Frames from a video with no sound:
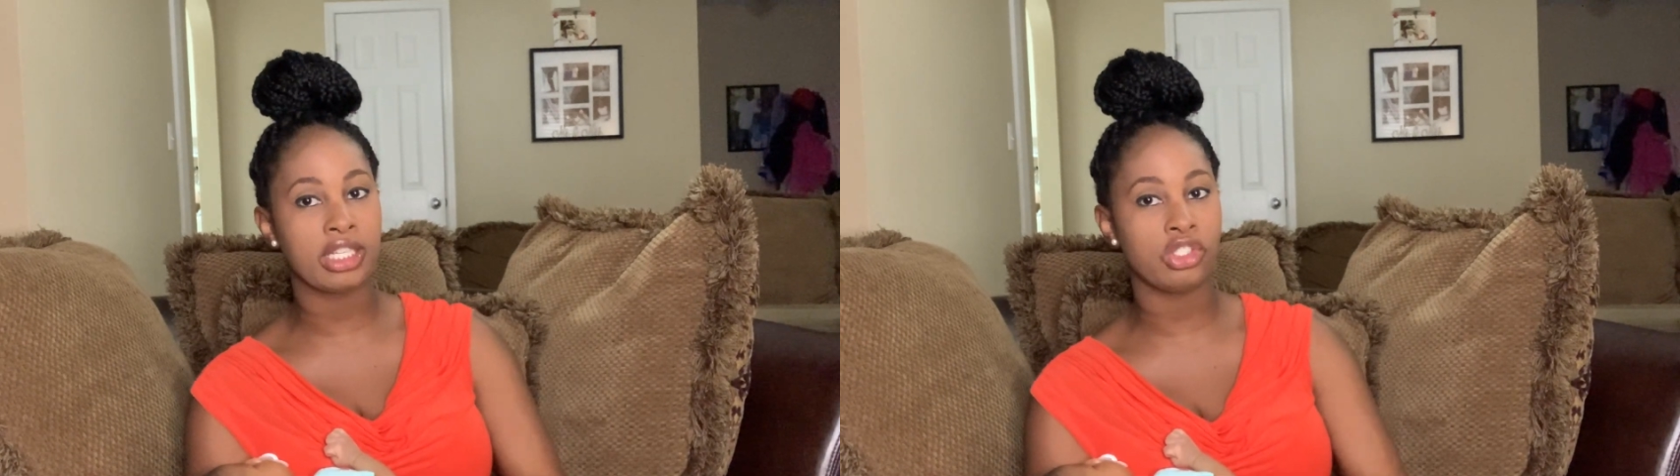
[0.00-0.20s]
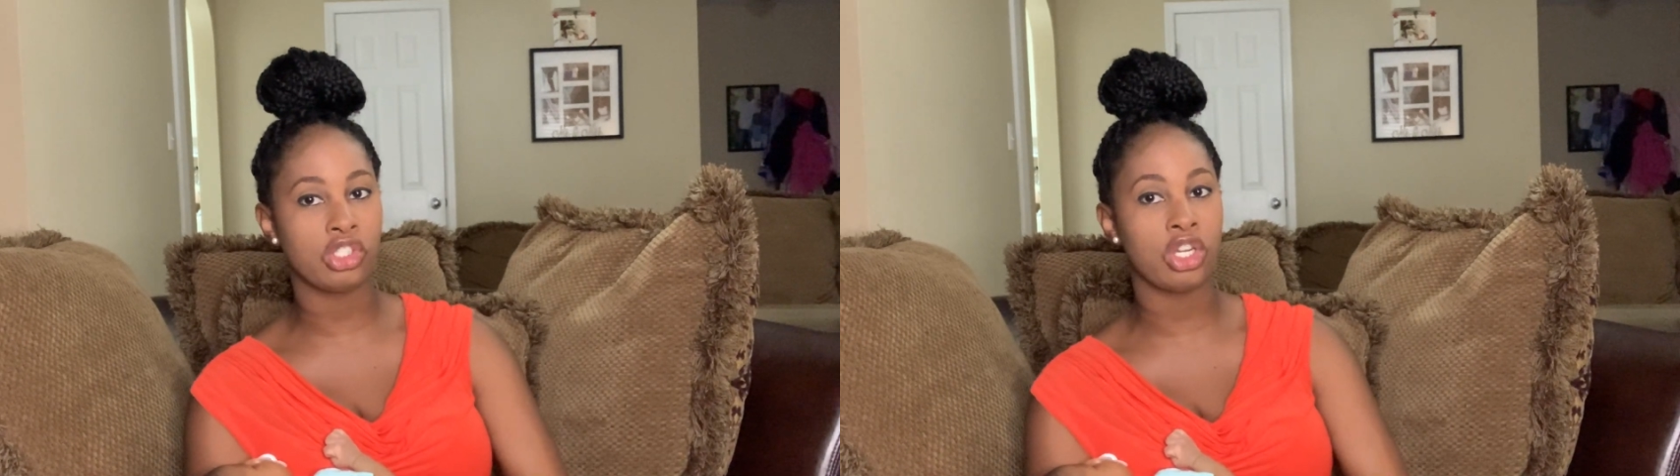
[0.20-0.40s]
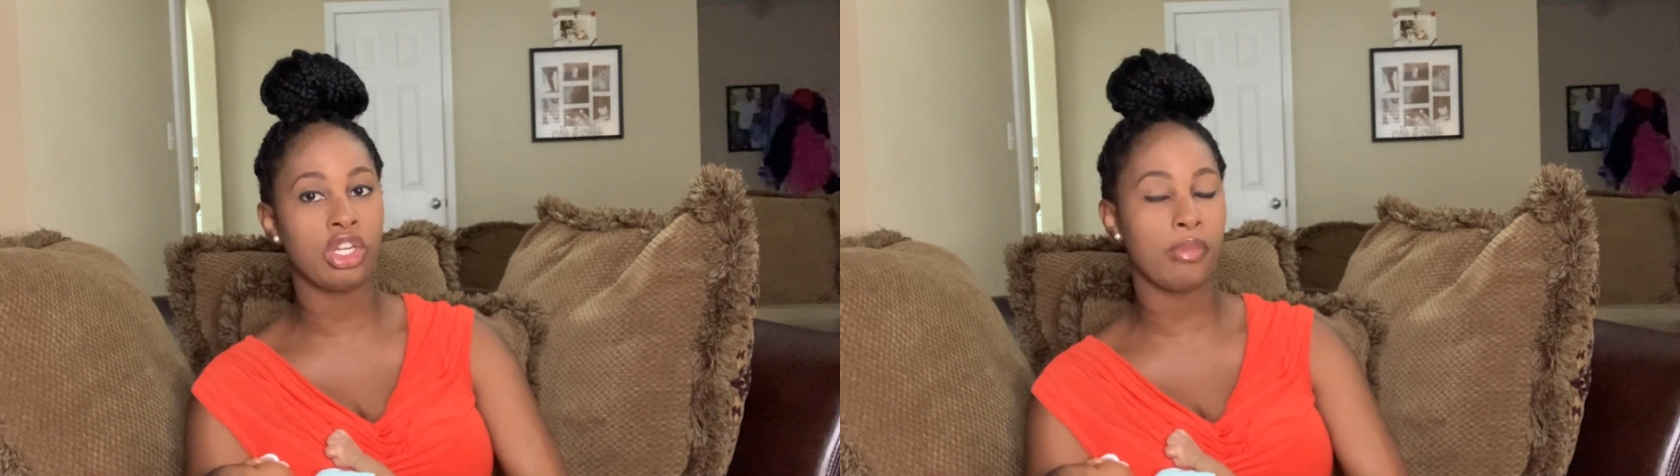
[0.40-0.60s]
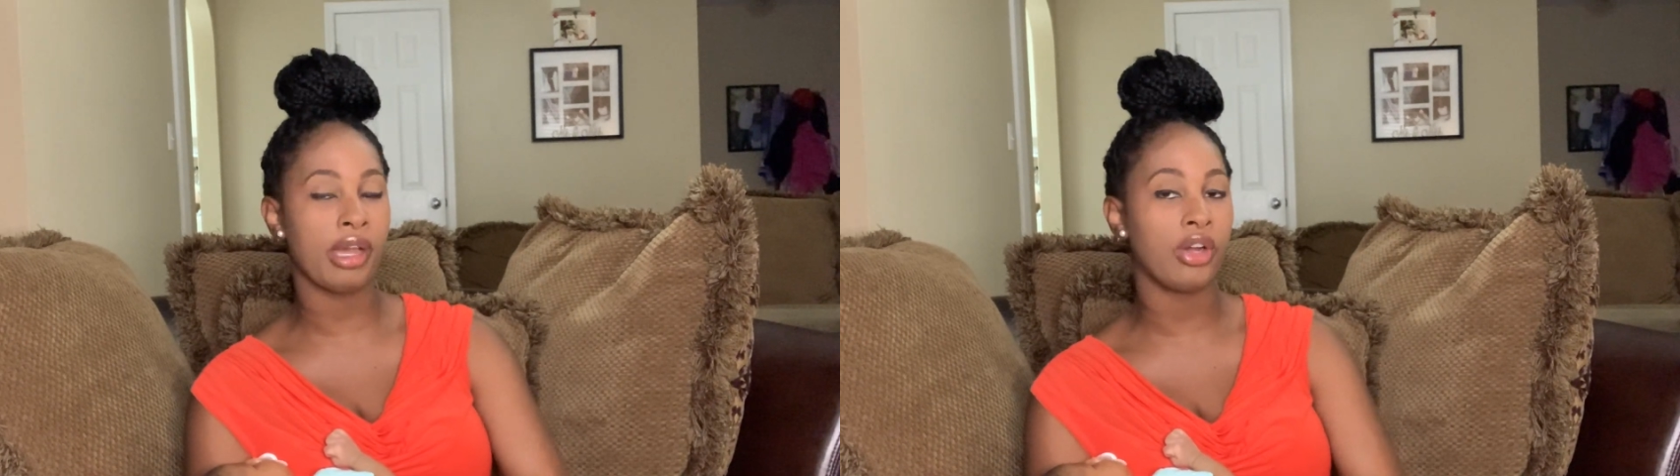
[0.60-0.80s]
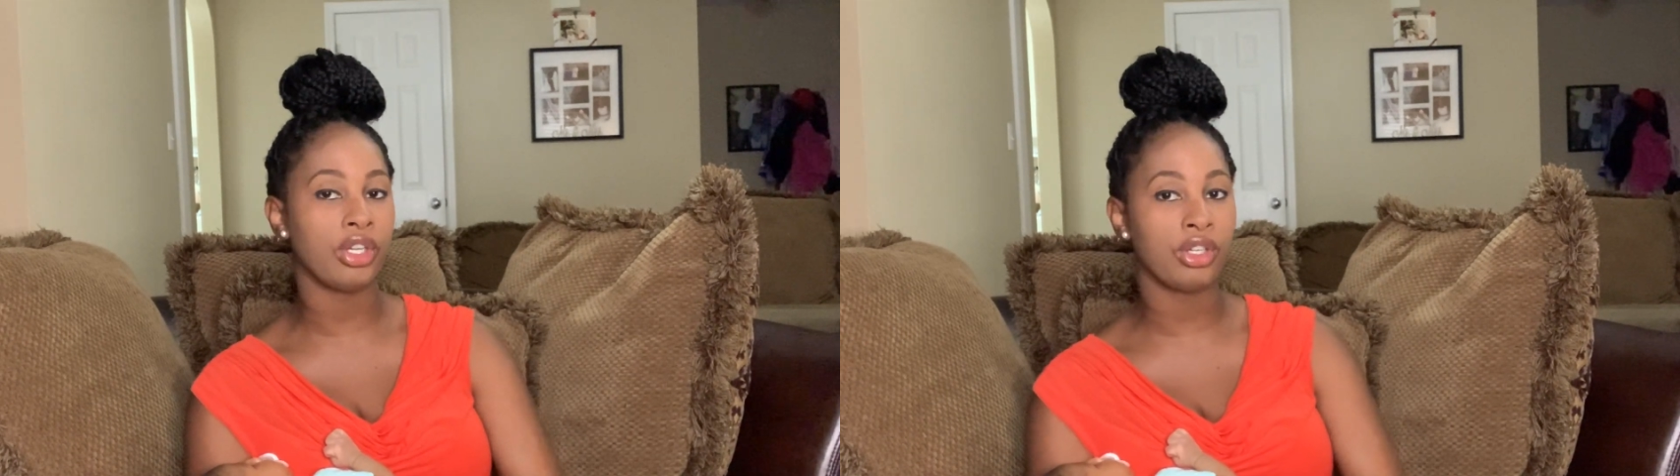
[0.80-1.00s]
concerned
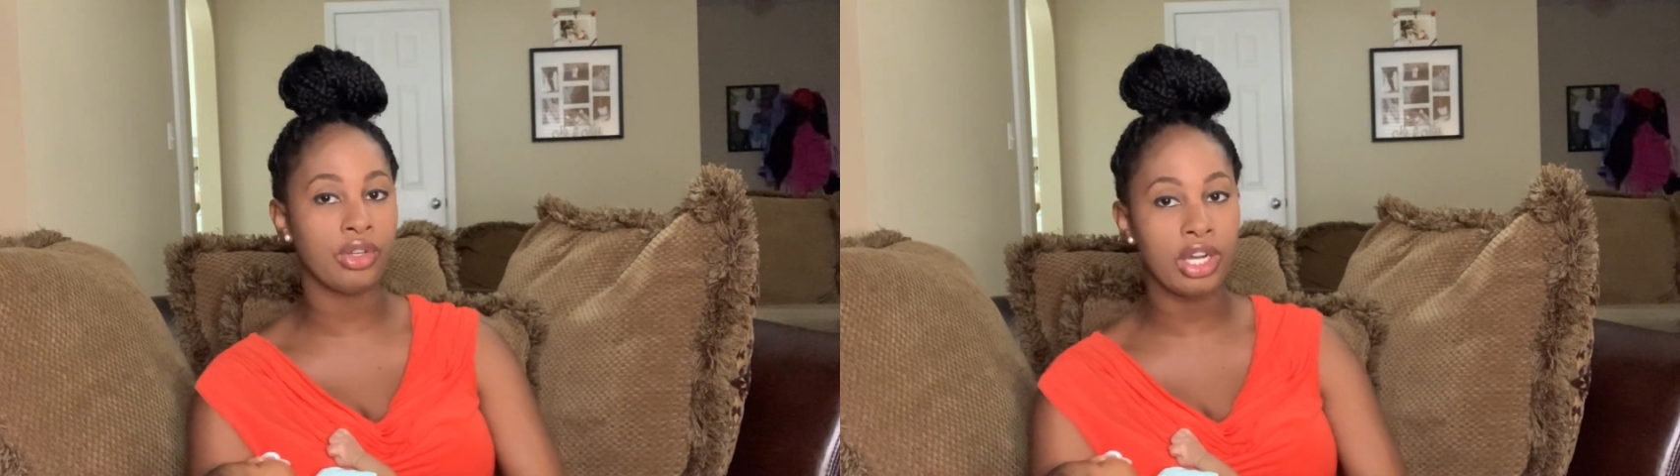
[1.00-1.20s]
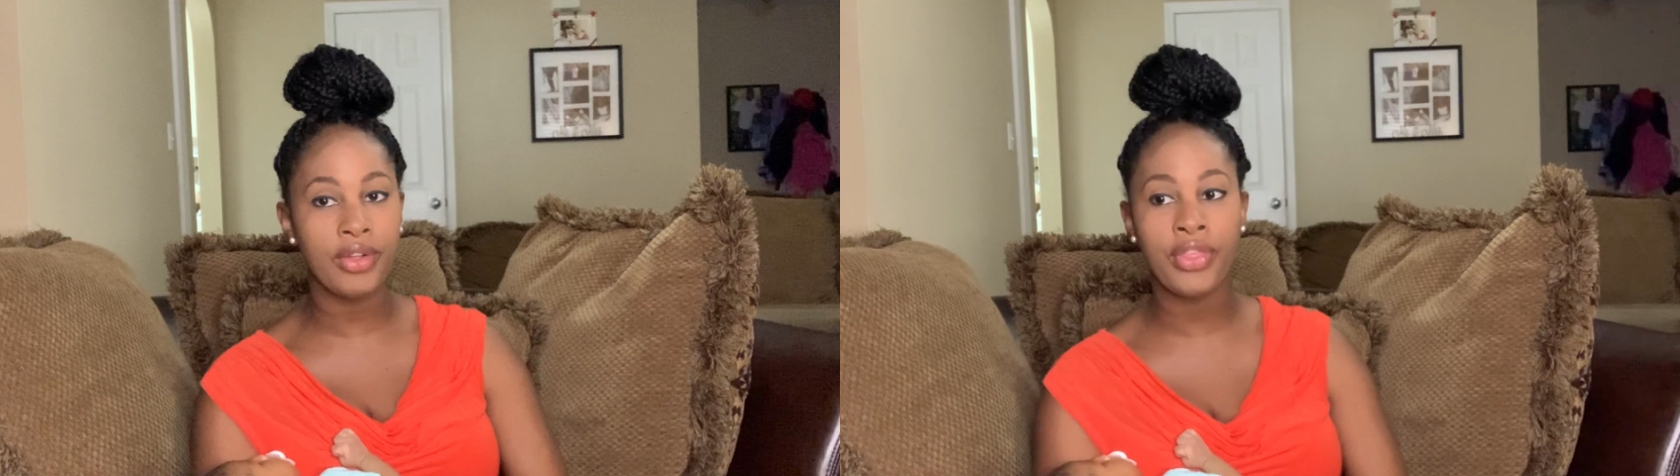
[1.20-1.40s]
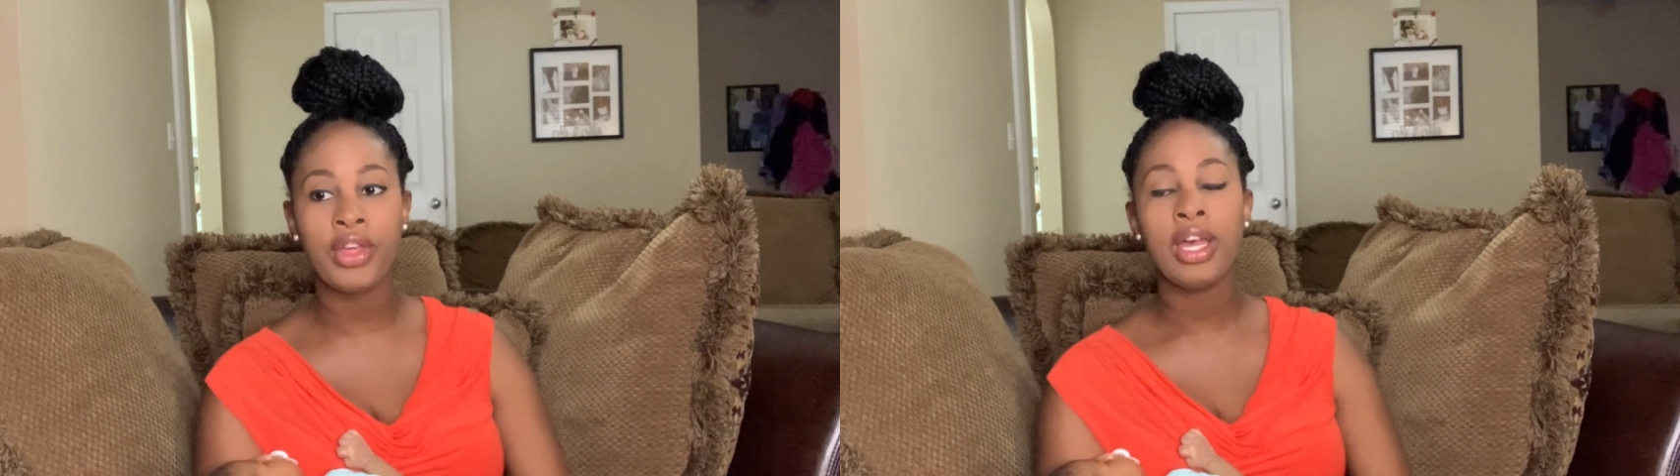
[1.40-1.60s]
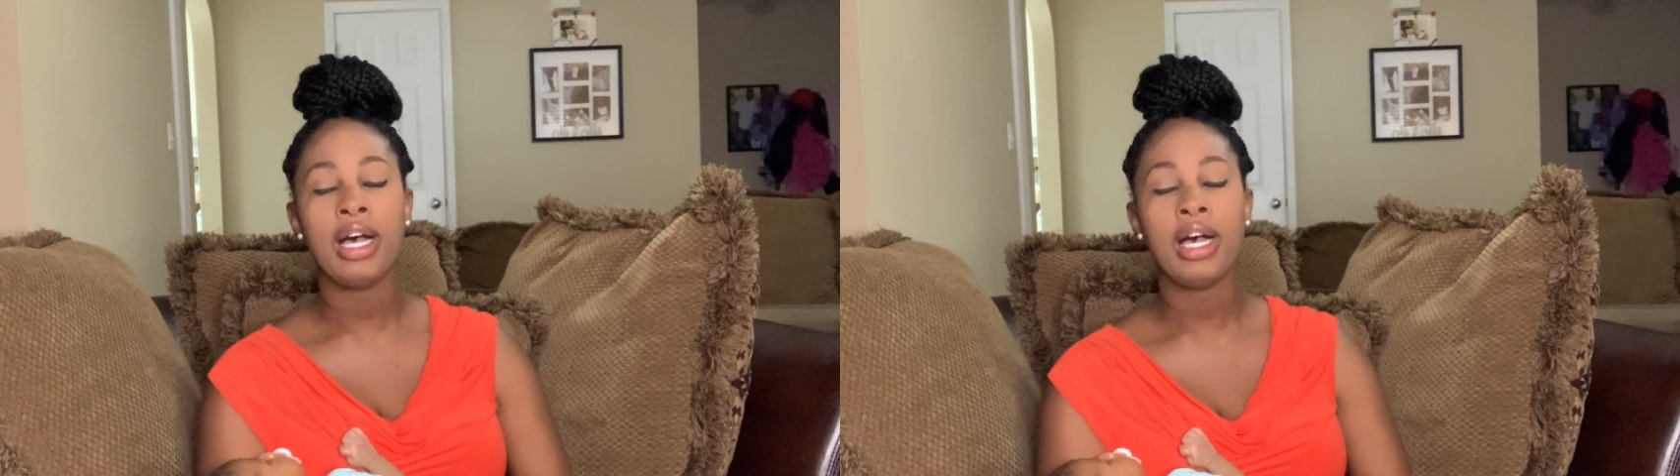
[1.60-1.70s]
about her growth.